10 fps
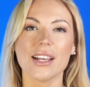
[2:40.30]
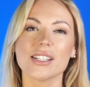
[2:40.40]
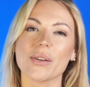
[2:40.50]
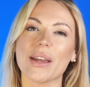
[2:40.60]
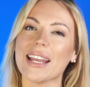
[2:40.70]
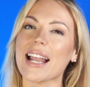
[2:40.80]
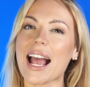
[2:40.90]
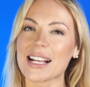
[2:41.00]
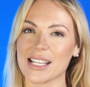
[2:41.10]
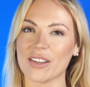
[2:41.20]
So in
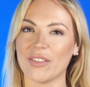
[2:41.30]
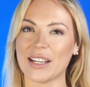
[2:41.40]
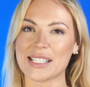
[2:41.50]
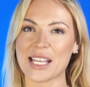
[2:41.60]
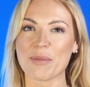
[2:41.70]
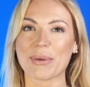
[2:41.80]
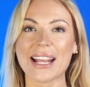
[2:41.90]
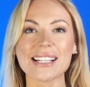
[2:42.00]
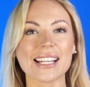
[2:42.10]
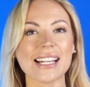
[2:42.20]
Axie Infinity,
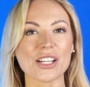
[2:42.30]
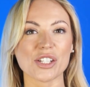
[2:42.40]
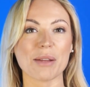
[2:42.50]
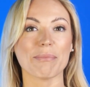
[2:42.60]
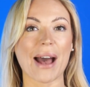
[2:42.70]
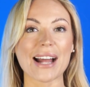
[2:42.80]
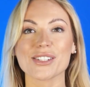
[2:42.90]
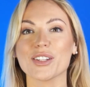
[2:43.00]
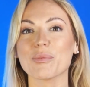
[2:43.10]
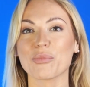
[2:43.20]
players can actually
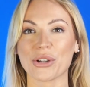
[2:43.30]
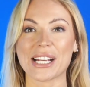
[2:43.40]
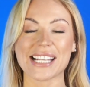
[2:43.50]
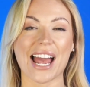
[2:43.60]
battle, breed,